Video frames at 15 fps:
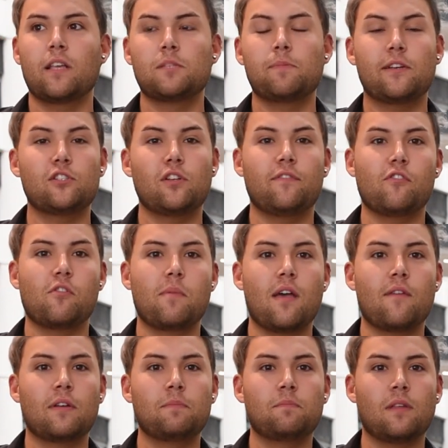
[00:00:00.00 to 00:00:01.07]
especially if you're a
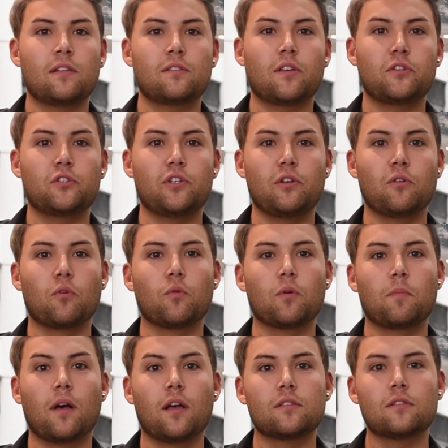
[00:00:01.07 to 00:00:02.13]
bit of a socially
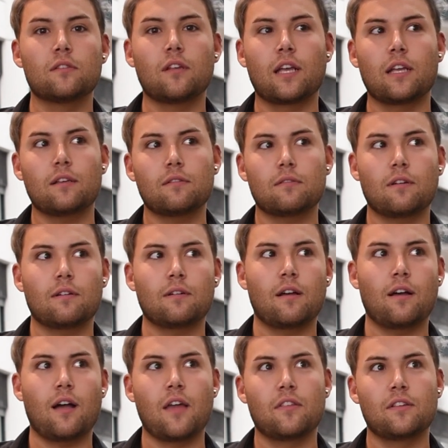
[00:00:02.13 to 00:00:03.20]
awkward person like
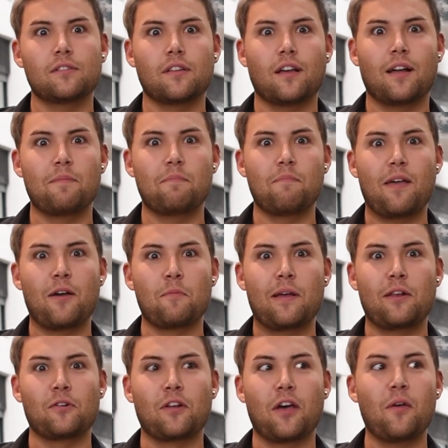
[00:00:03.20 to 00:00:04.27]
others that I may or
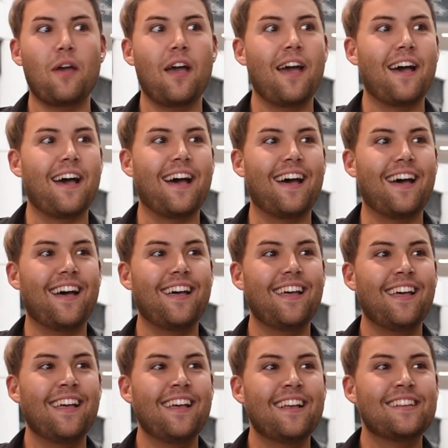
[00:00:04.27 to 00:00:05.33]
may not know.
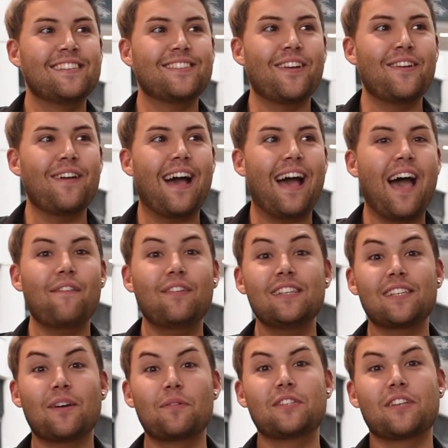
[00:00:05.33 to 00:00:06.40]
So
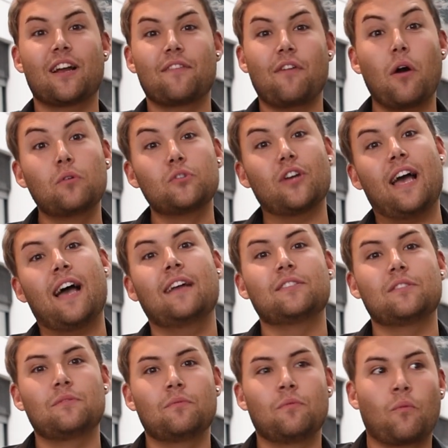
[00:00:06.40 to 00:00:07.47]
having someone to kind of hold your
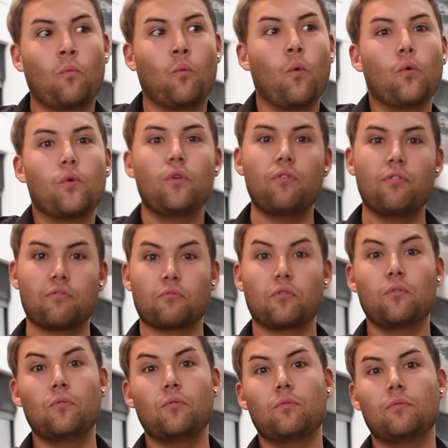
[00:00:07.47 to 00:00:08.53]
hand and walk you
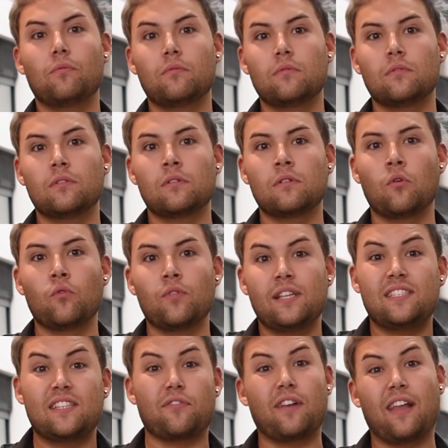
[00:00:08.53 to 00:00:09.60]
through all
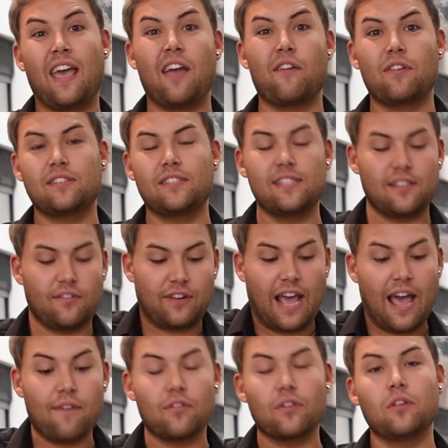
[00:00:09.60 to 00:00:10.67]
these different areas, these
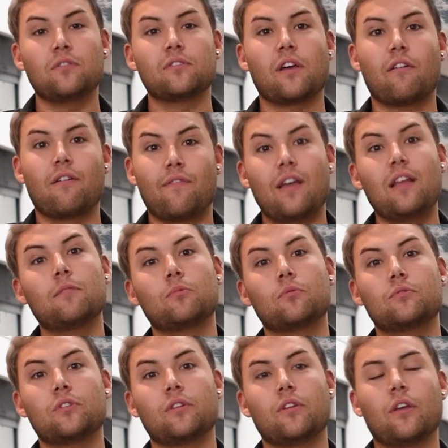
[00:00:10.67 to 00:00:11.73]
different avenues that are
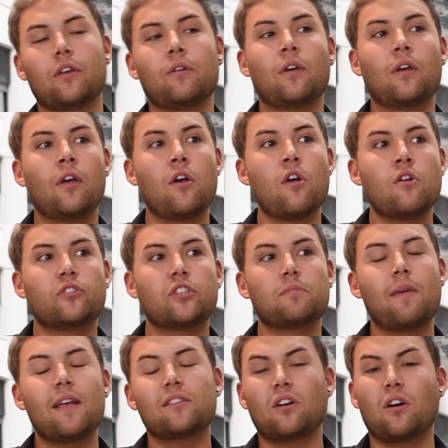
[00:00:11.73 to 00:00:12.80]
available to you,
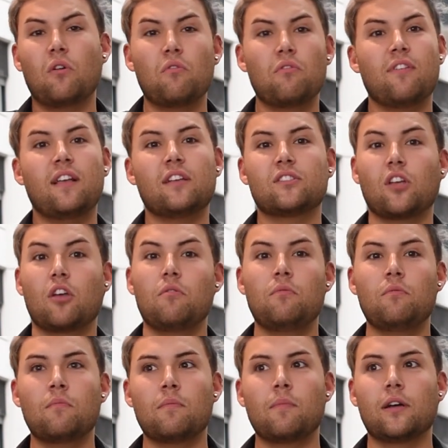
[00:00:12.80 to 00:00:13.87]
just makes the whole thing
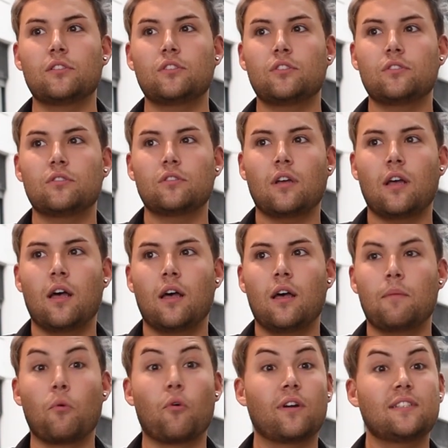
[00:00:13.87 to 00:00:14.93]
so much
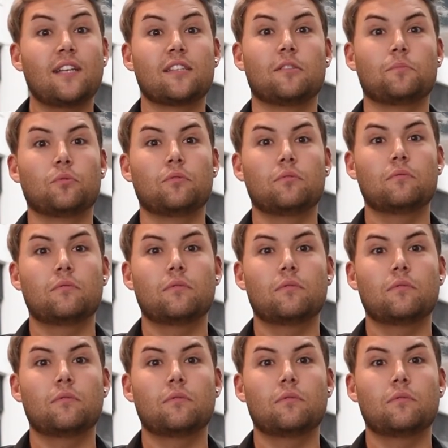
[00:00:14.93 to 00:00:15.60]
more accessible.